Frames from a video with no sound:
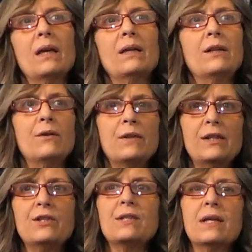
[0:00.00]
you know,
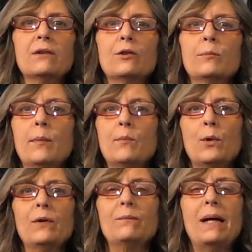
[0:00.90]
then you see a little bit
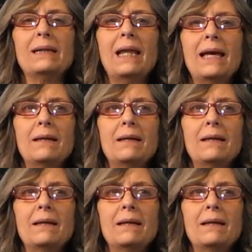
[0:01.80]
more of my leg,